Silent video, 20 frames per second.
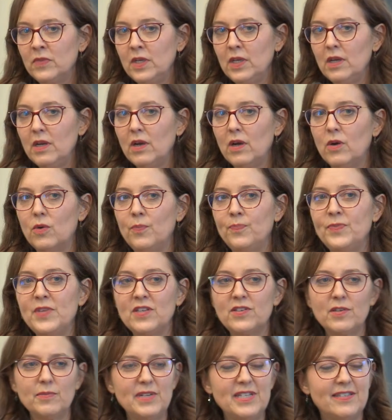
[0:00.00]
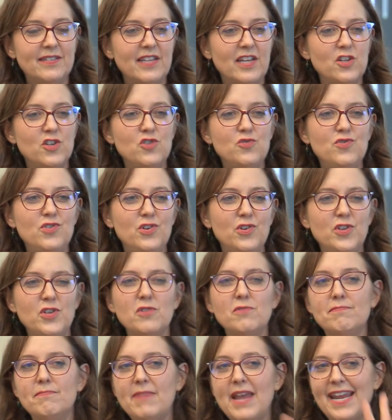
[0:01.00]
you know, someone said you knew
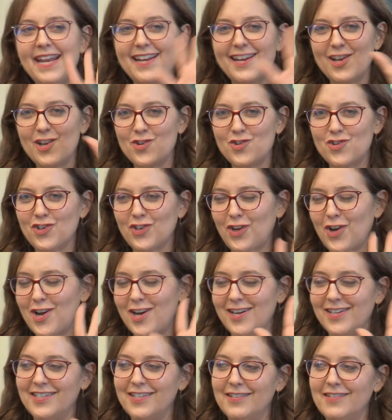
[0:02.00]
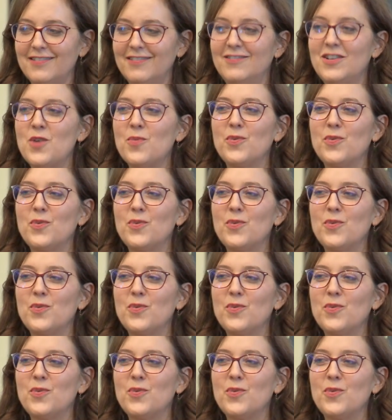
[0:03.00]
you'd made it in Chicago